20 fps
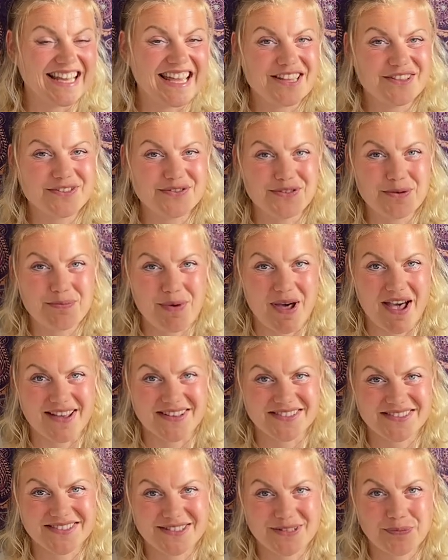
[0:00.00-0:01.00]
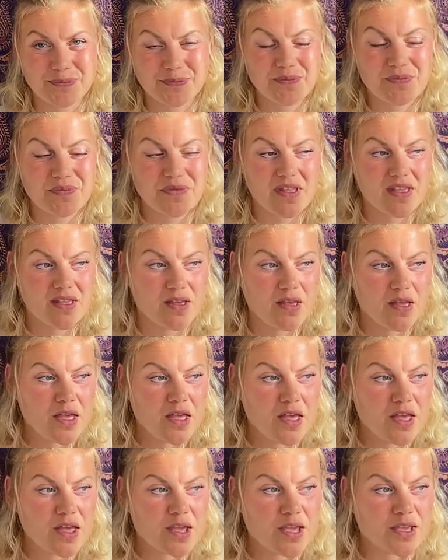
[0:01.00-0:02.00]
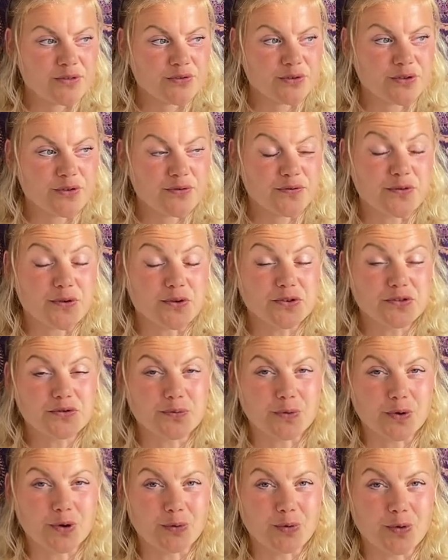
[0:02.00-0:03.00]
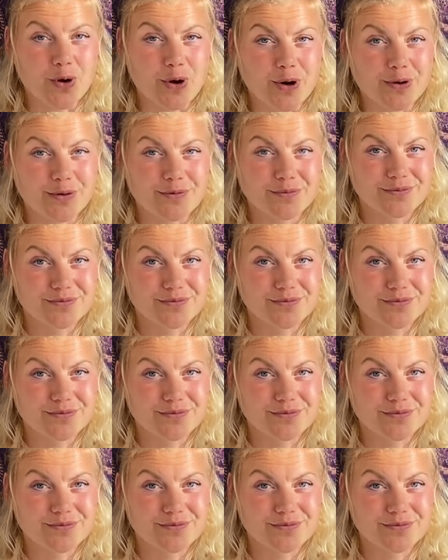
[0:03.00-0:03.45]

into the past, into the First World War.